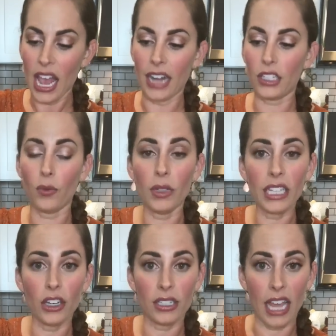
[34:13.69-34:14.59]
And it's a
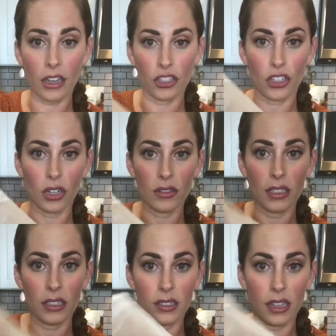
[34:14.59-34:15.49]
really good texture.
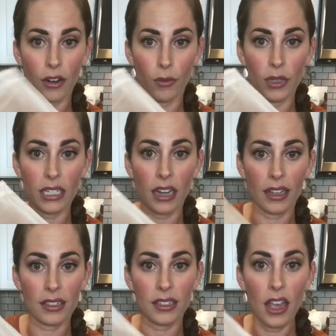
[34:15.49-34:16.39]
This is like a really
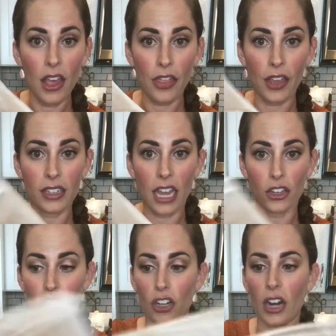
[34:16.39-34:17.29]
nice thick
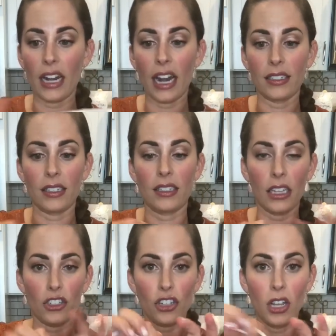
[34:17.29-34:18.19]
texture and it has a
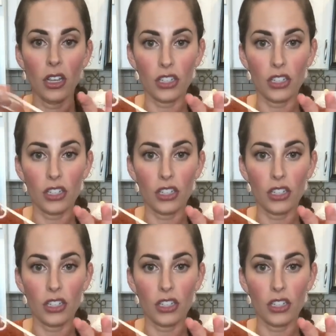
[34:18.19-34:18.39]
cinch.